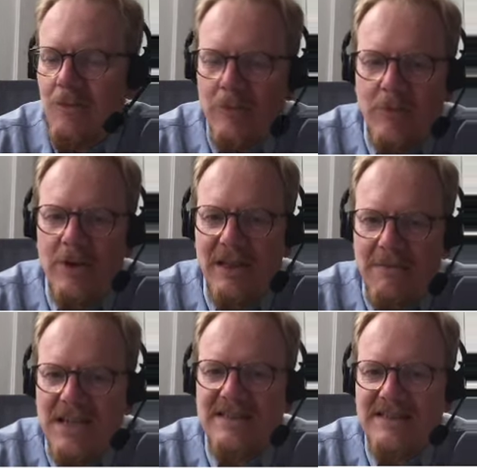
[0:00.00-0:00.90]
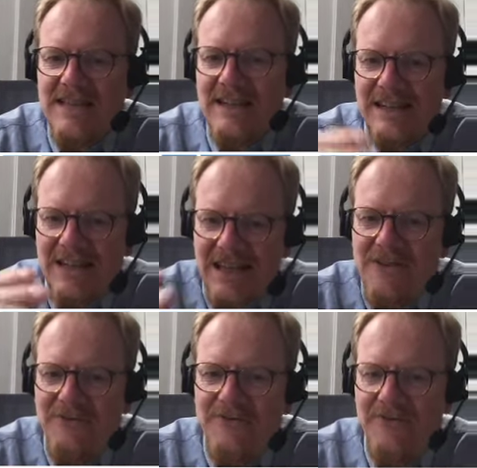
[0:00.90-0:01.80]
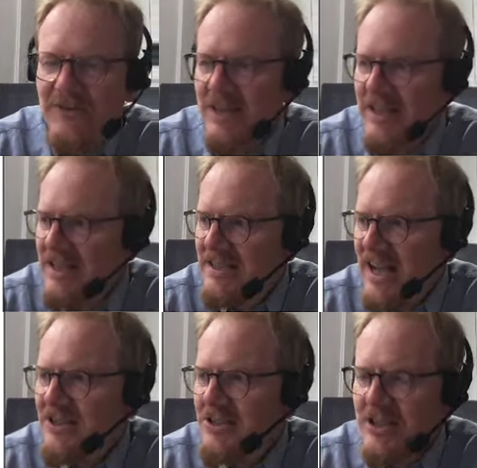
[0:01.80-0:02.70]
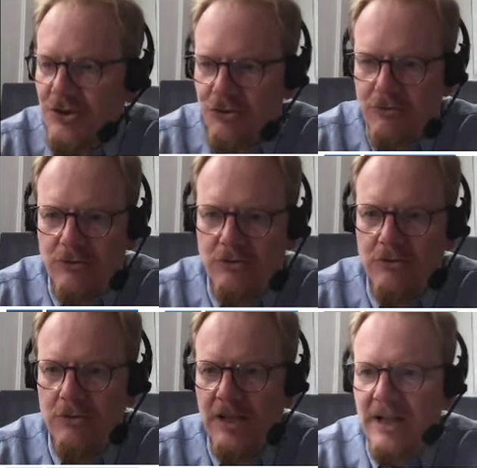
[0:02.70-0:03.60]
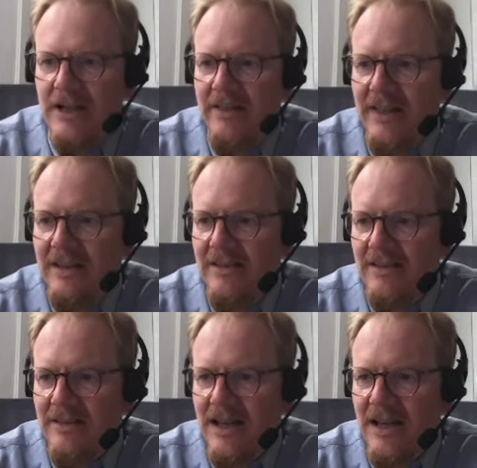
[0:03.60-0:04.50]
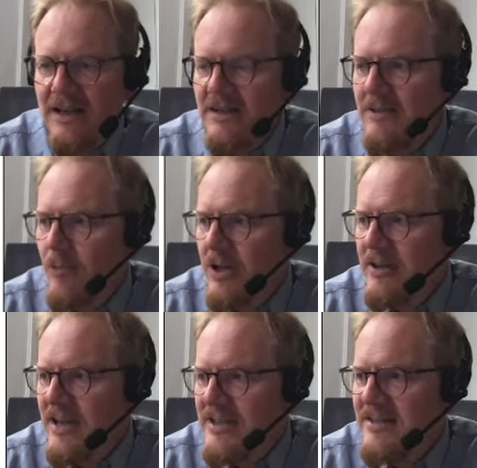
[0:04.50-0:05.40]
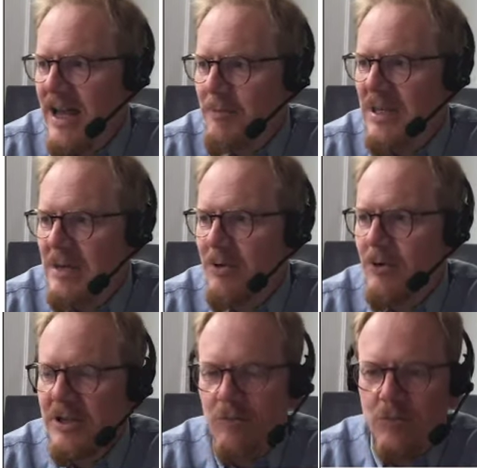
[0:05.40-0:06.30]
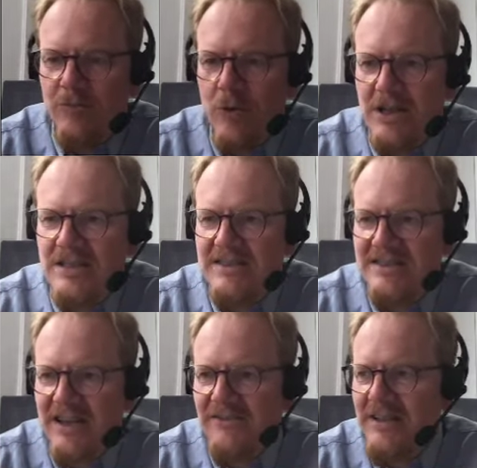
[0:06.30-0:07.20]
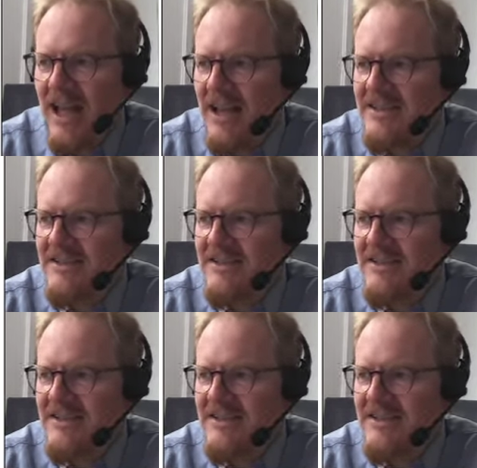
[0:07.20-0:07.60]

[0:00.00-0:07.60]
what that means is that if it's actually true that there's a happy hippo in 1 in 7x,